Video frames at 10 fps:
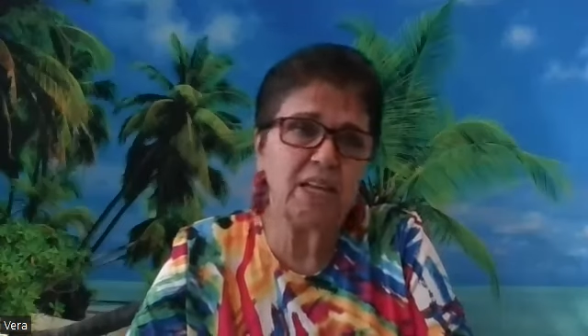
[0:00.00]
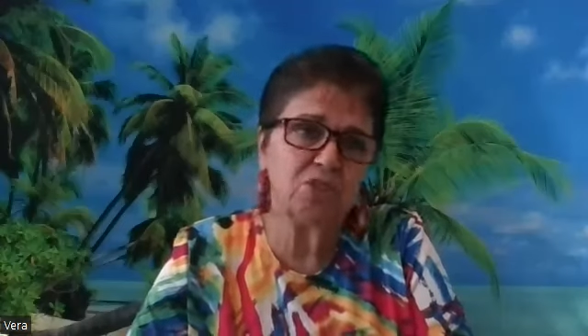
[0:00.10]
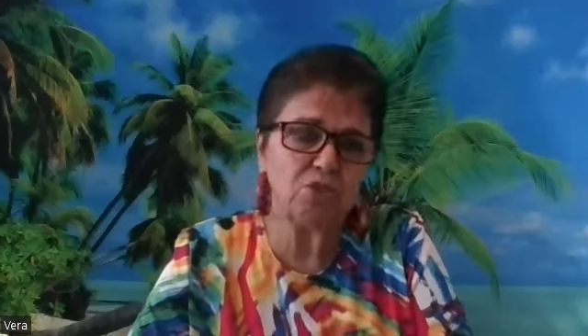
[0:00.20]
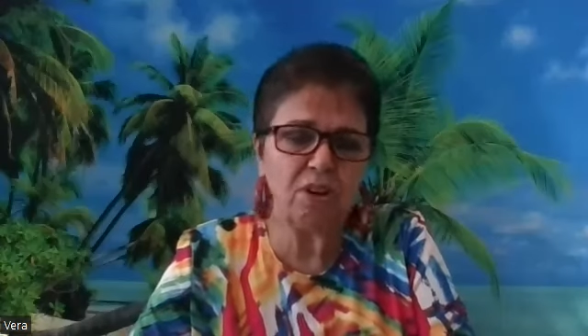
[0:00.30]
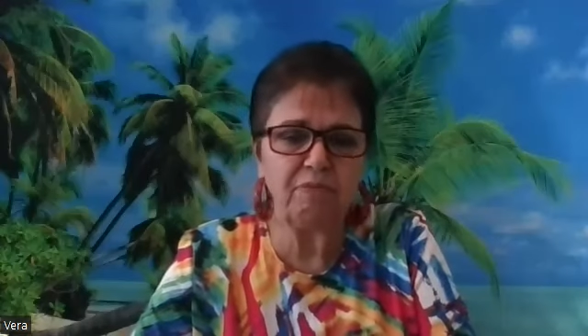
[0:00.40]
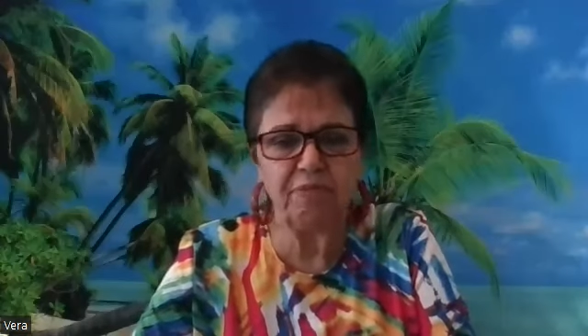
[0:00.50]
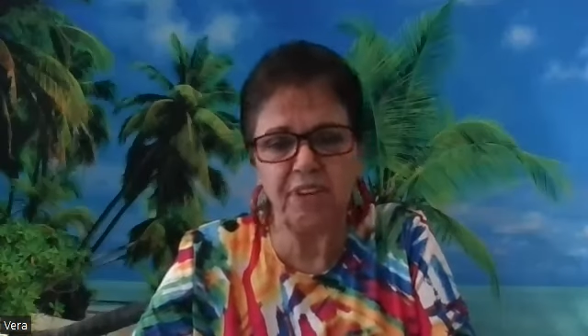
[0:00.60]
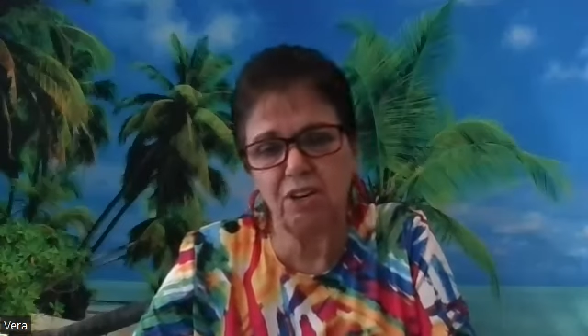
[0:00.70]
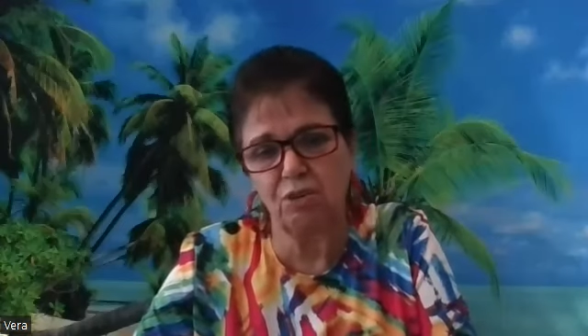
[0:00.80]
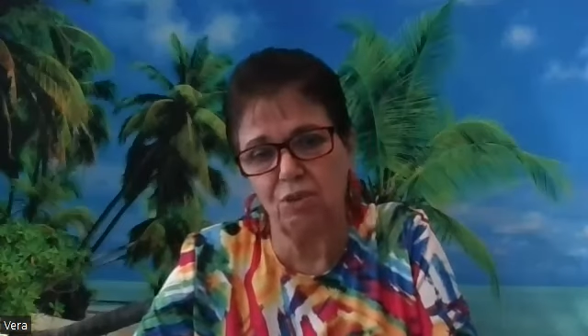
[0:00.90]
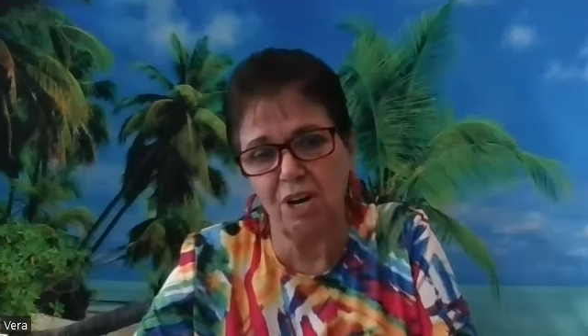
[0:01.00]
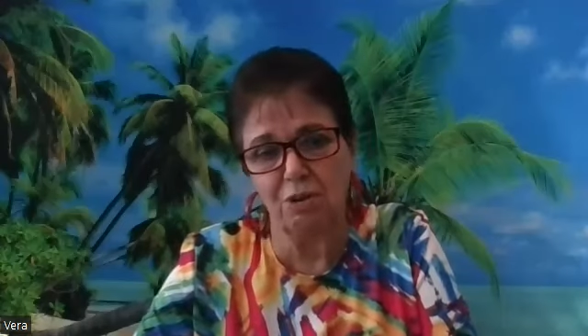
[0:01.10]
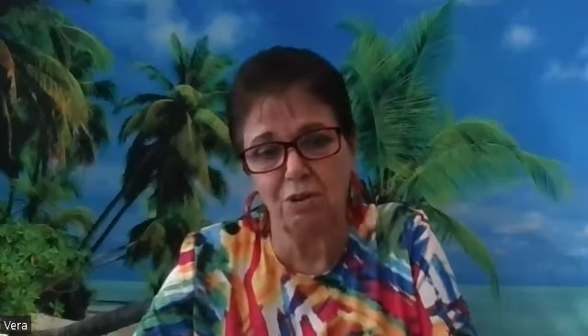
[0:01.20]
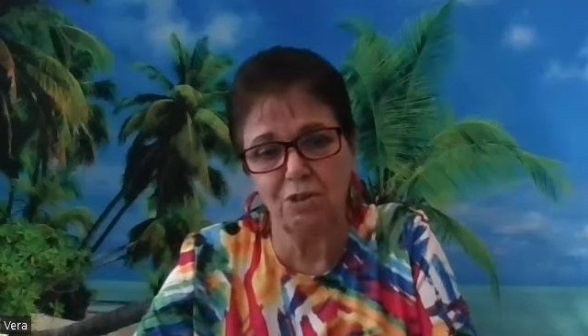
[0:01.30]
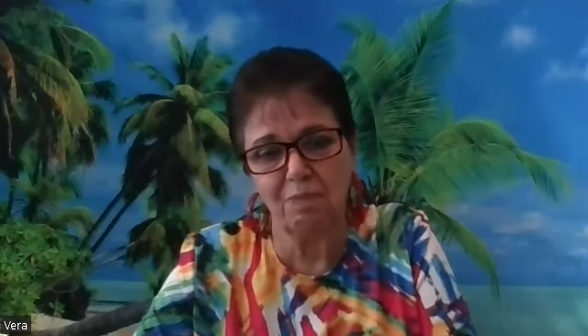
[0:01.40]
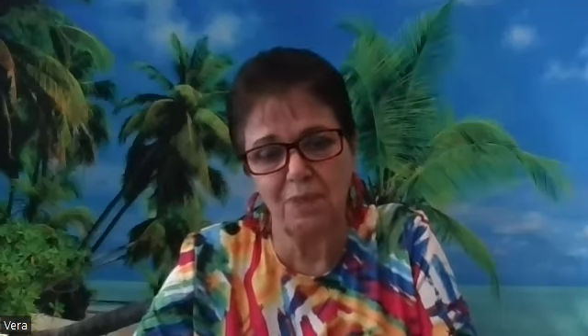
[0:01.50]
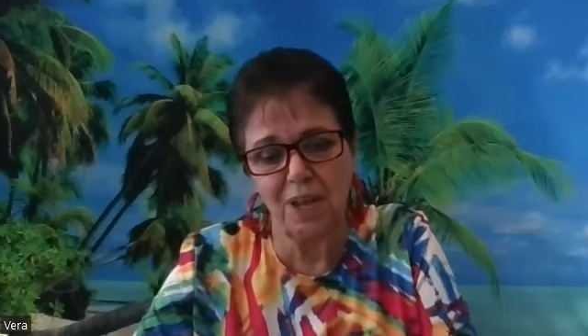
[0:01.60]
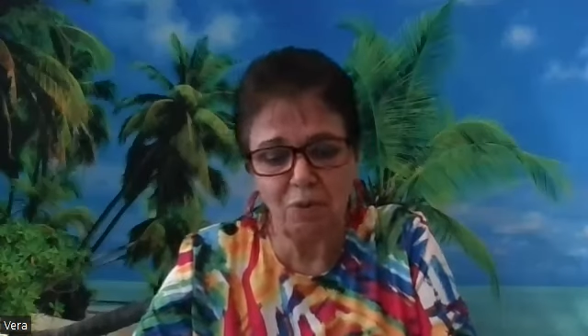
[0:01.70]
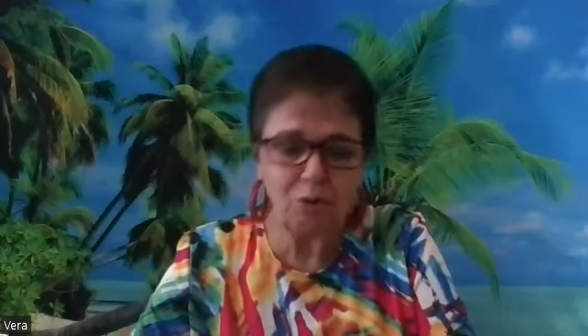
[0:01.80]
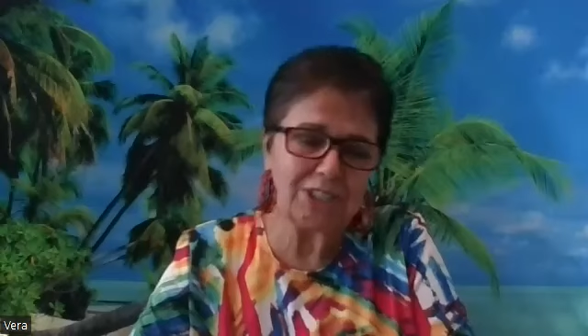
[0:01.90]
So I figure out,
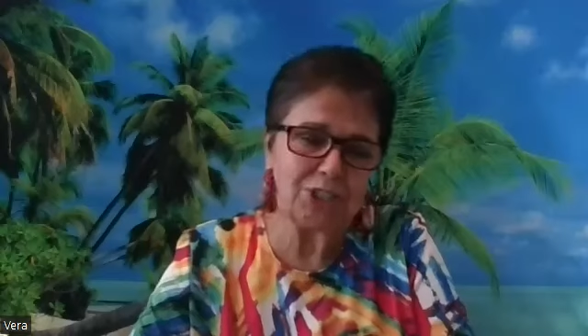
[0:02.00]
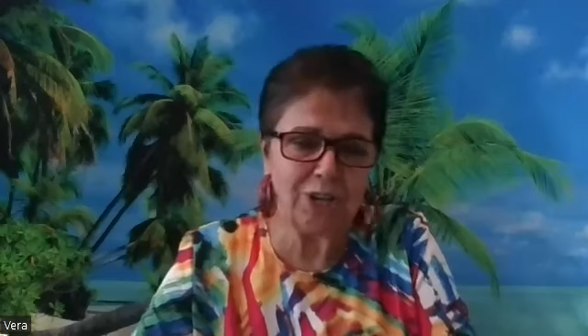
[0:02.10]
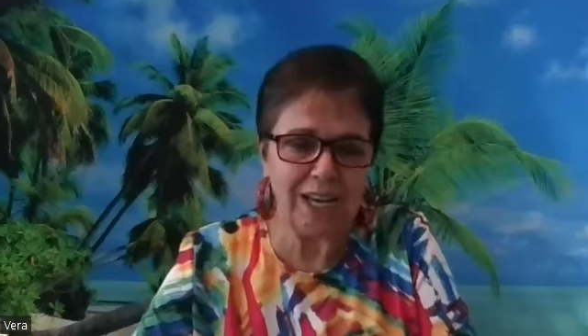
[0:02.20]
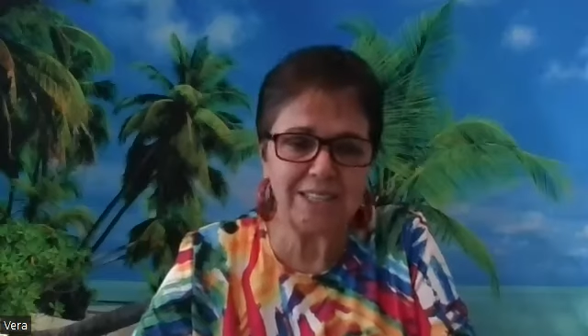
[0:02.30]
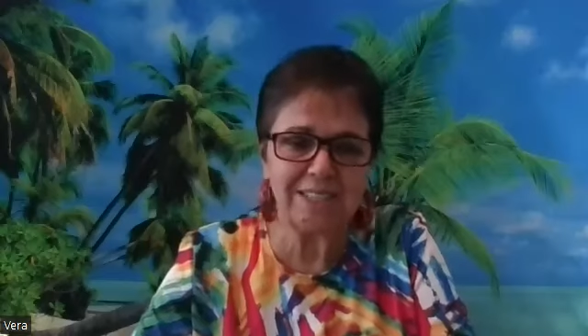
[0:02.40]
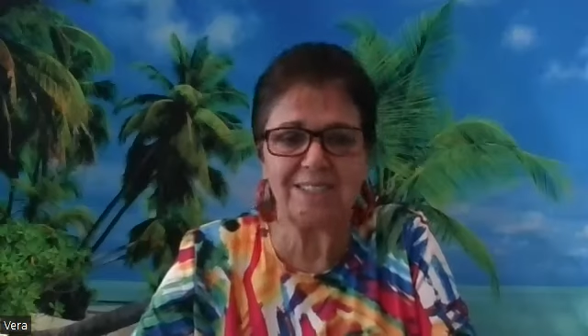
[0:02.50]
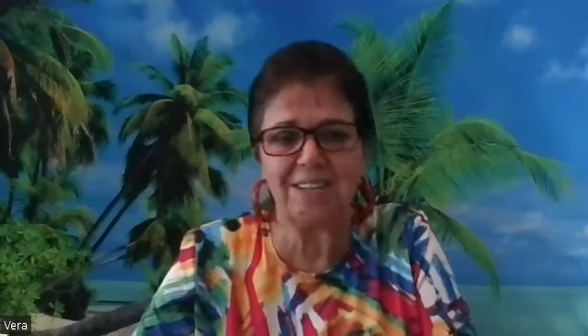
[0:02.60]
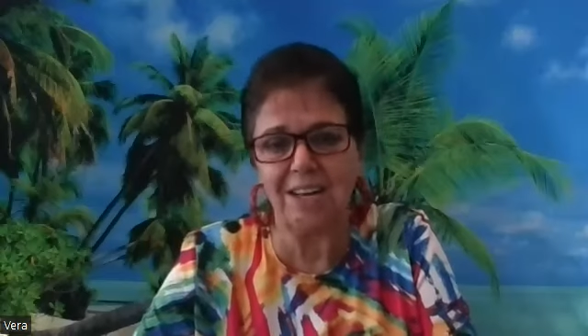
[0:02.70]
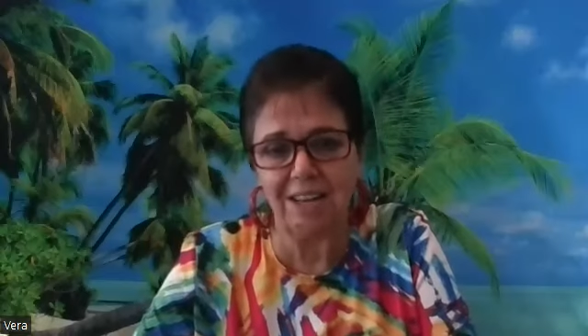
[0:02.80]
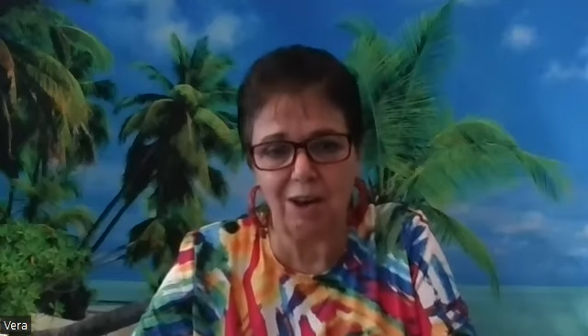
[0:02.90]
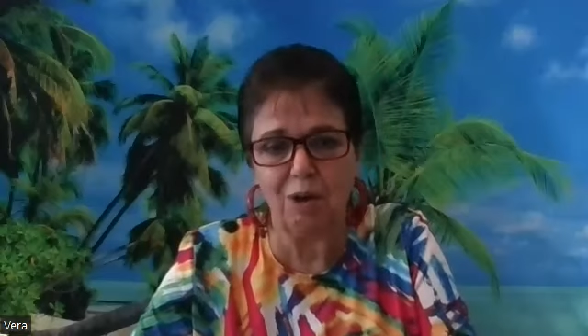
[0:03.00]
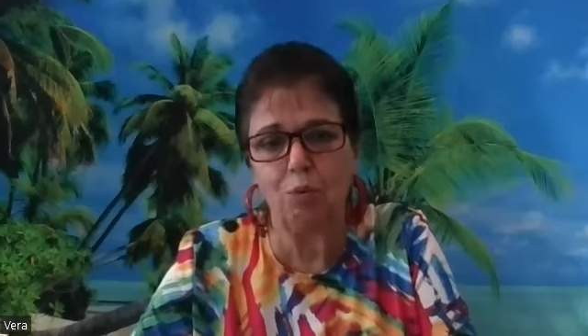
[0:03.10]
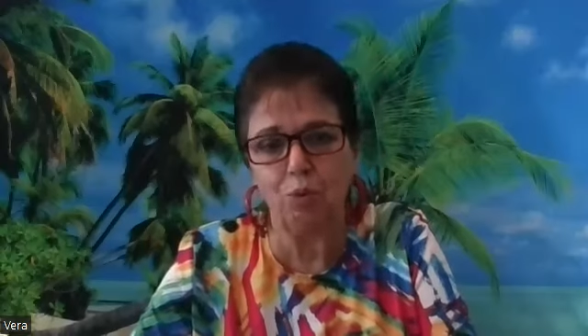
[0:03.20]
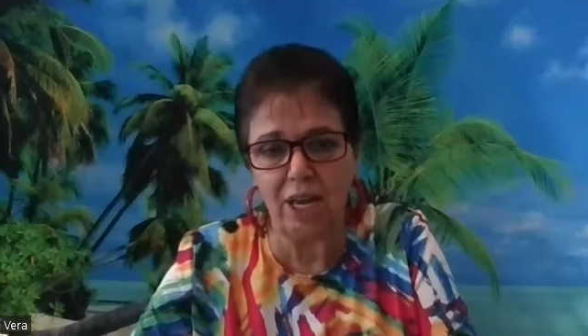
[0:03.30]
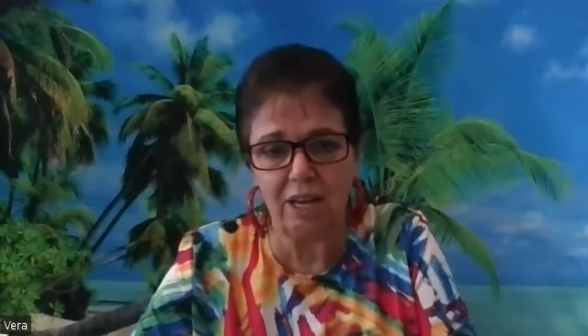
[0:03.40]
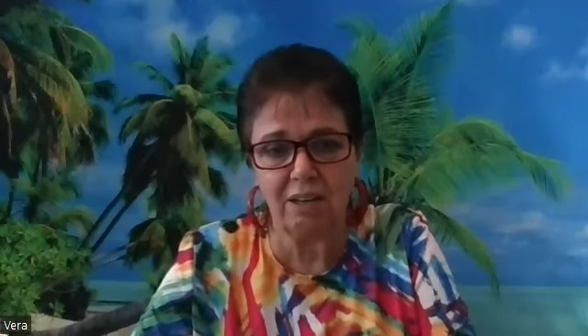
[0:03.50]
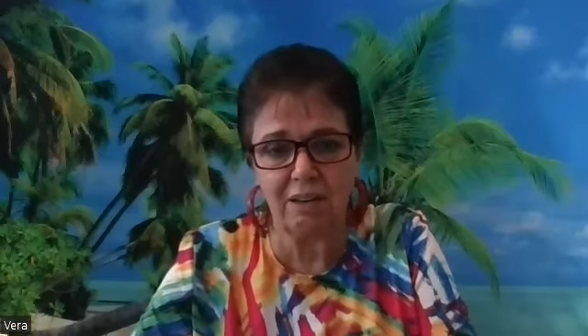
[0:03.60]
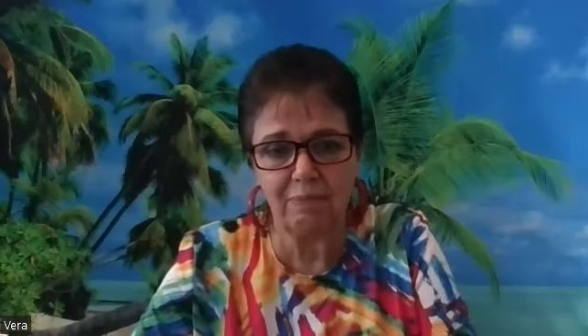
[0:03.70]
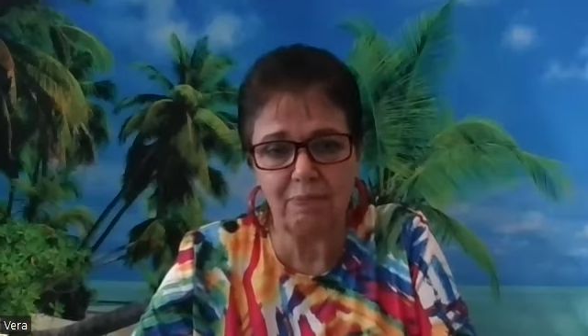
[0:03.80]
why should I stay awake?